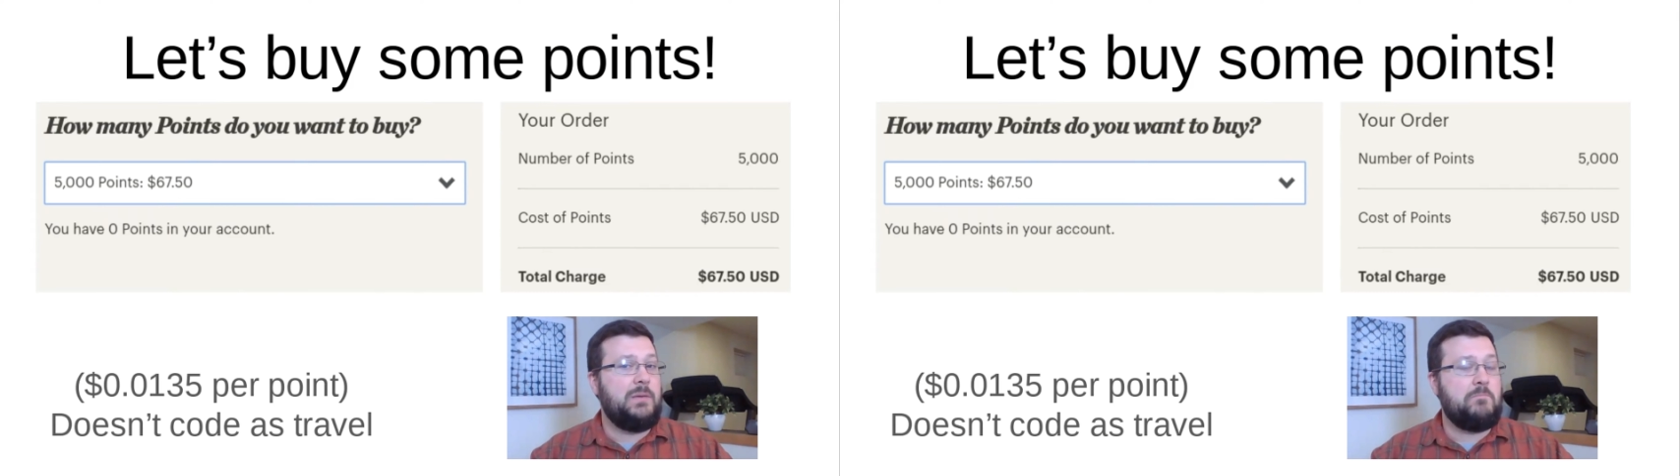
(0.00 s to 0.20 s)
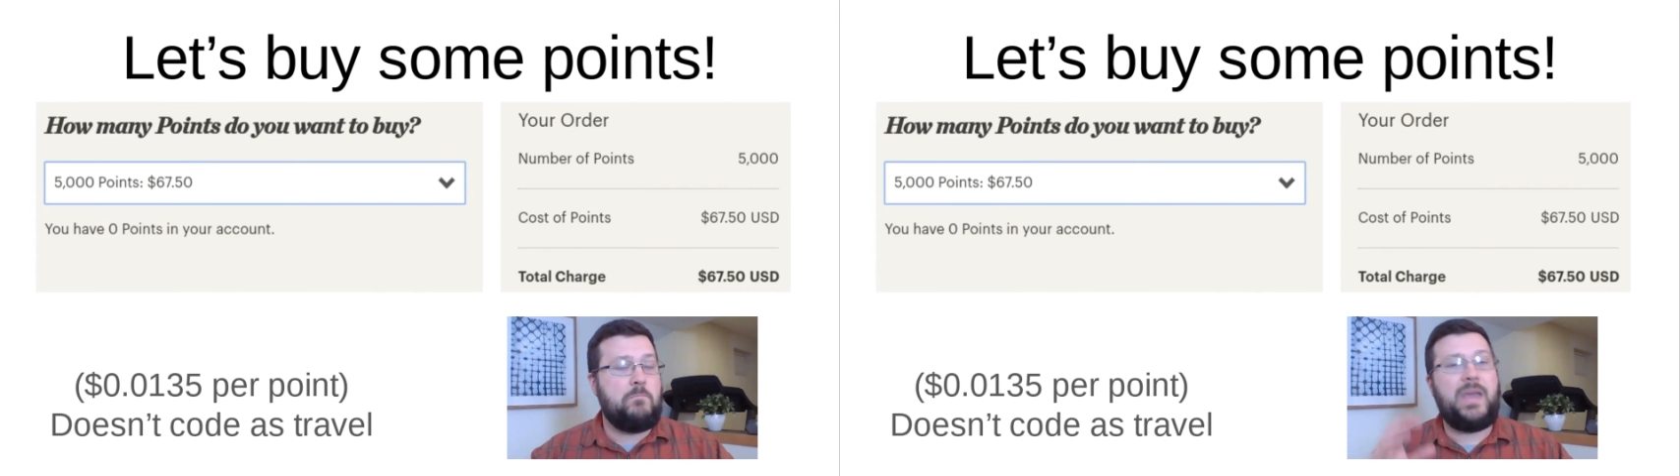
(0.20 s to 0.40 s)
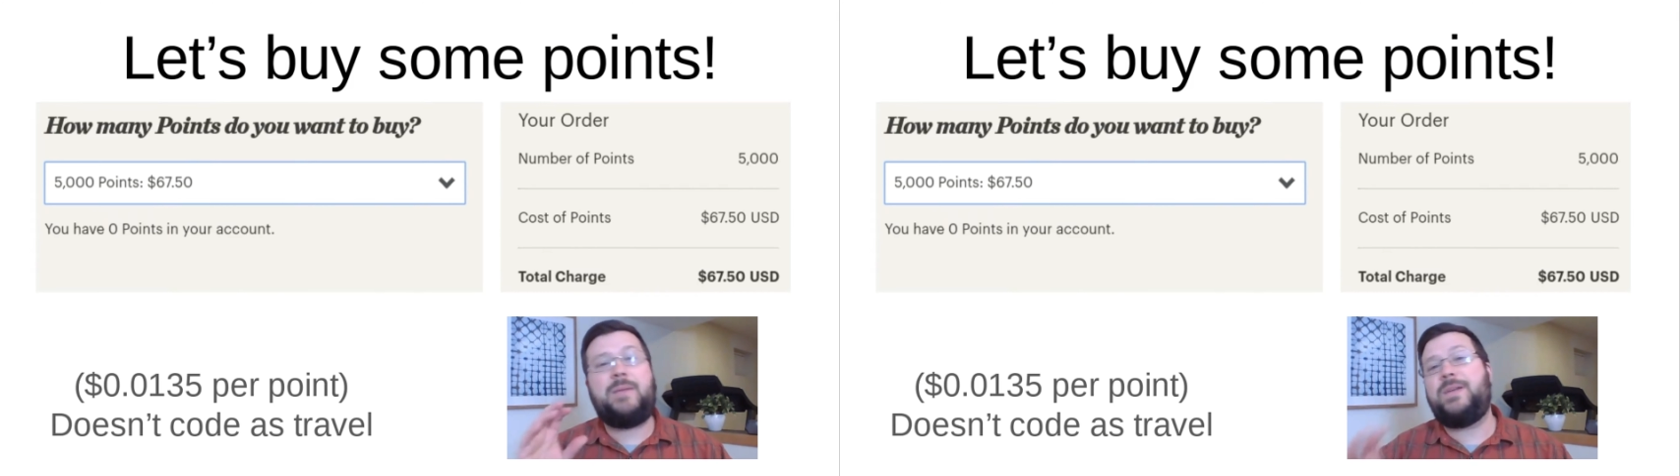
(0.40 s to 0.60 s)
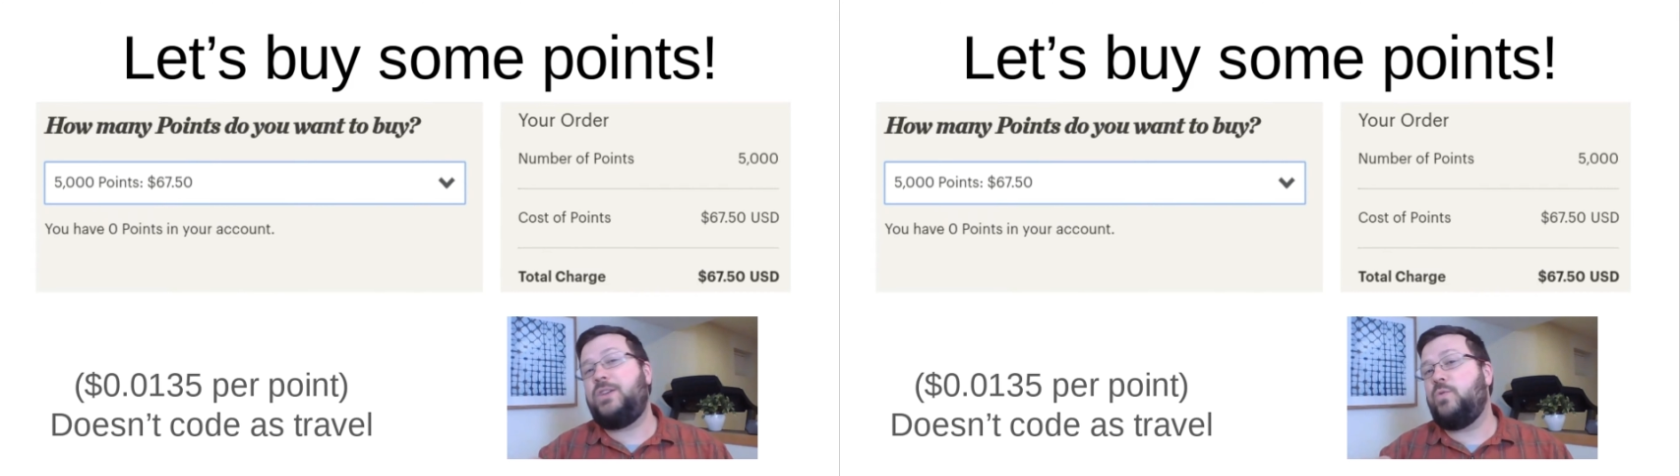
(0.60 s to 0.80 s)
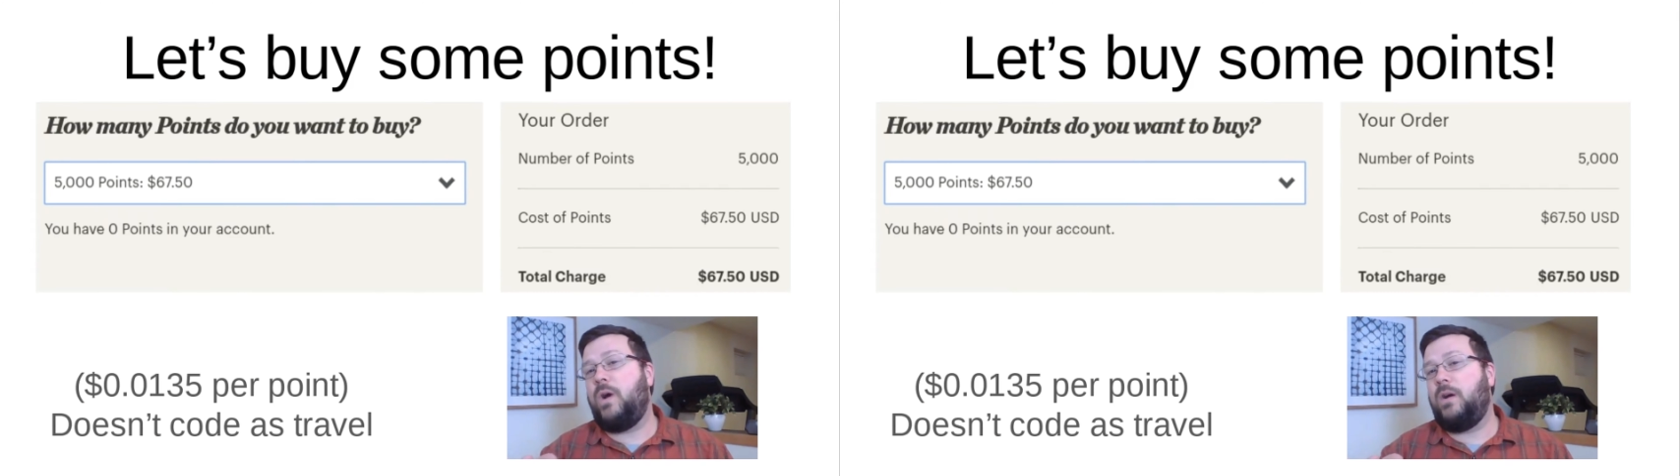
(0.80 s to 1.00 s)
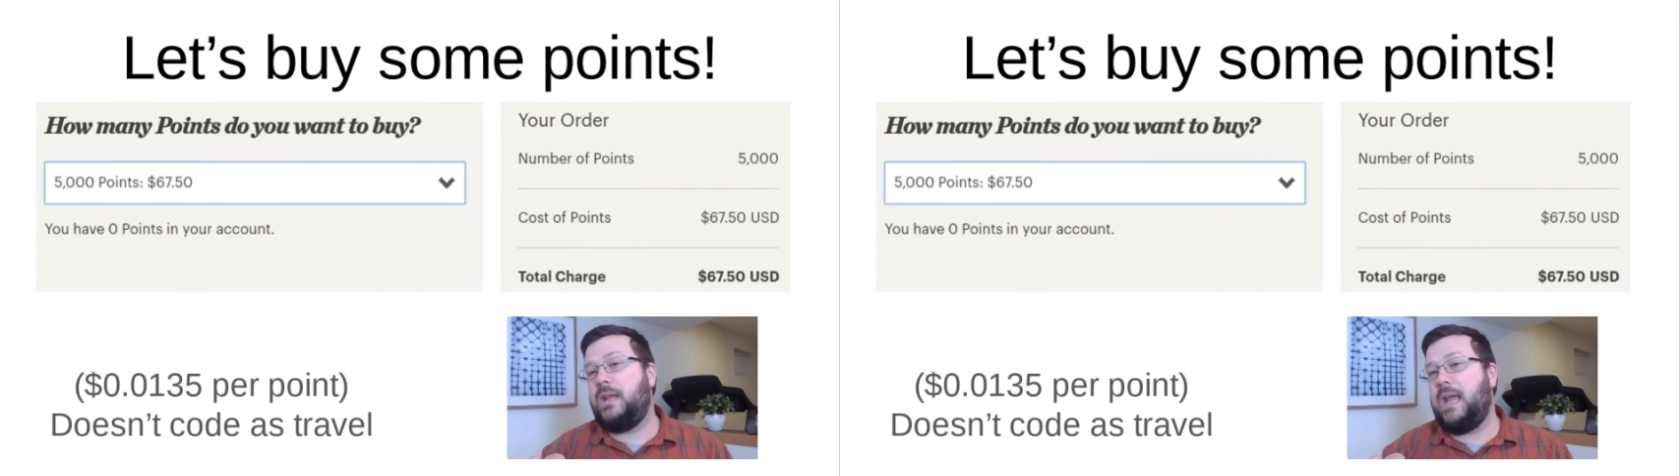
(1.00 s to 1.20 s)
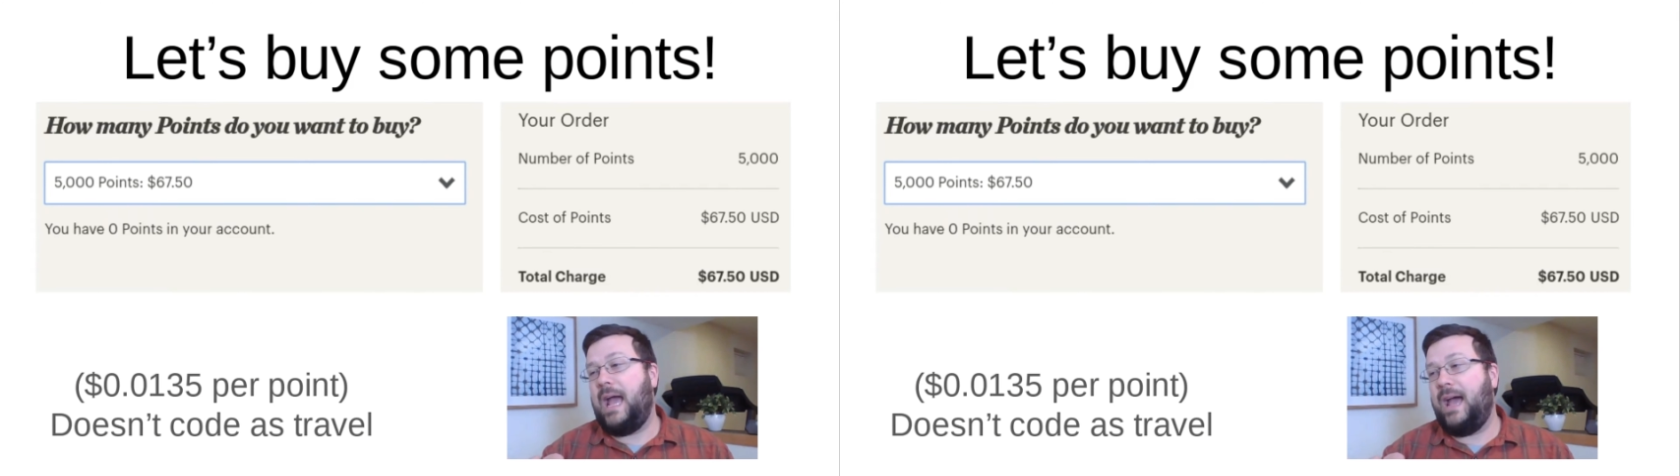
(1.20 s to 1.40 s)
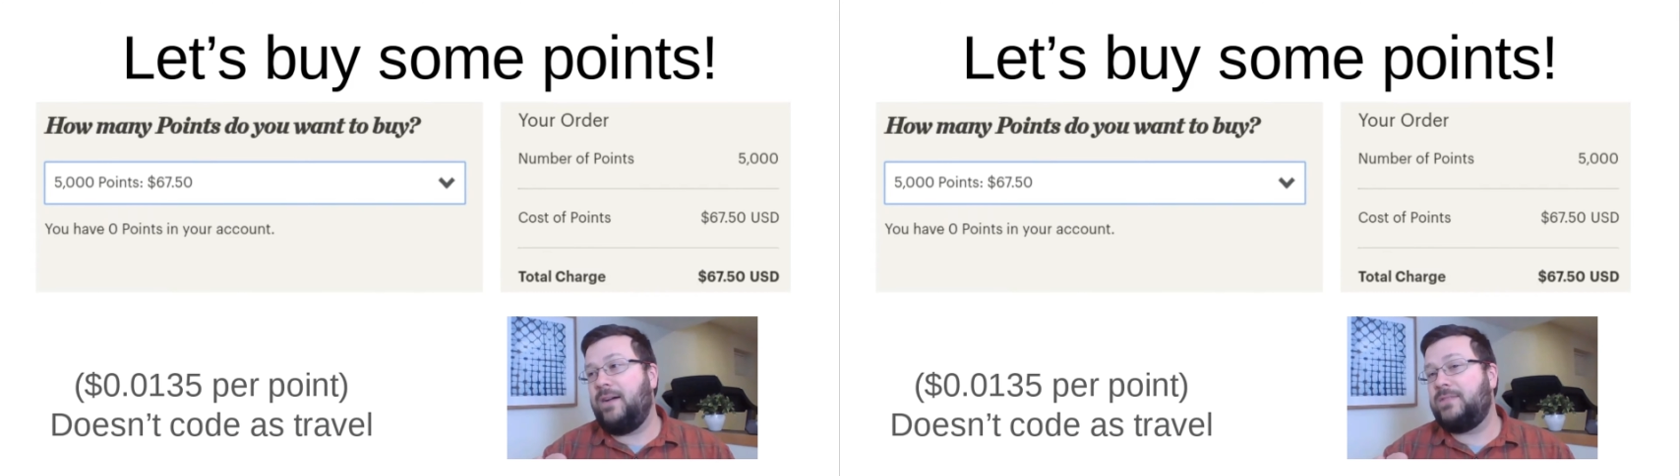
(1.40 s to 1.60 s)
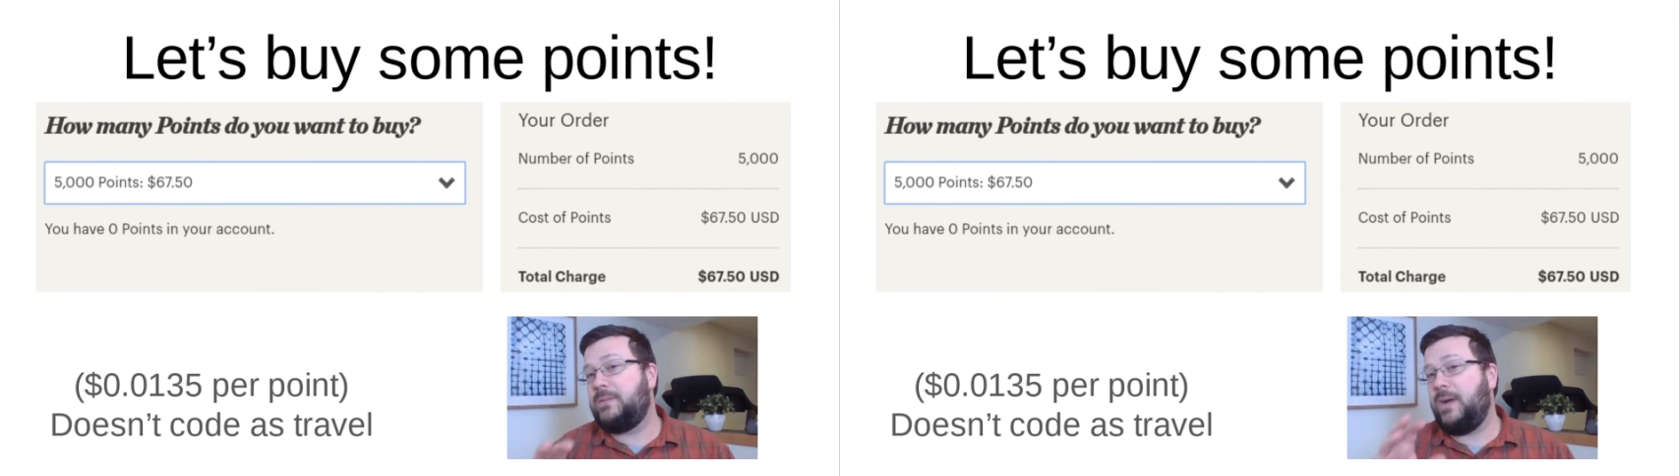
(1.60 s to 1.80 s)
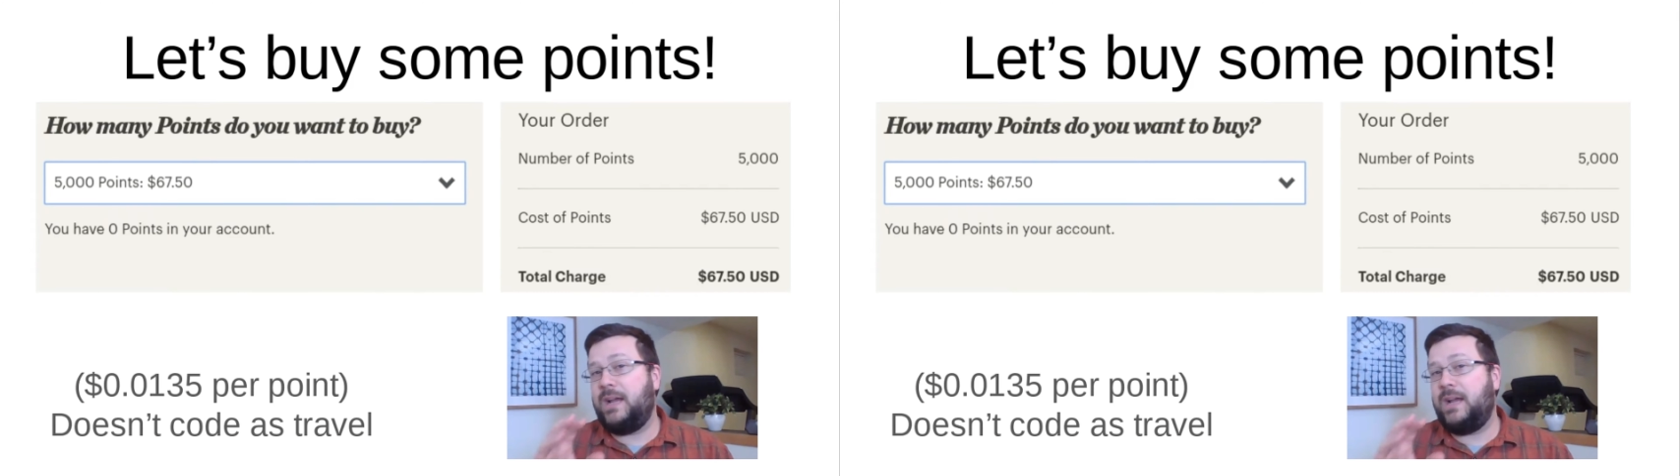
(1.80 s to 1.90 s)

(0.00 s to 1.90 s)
Maybe you already have some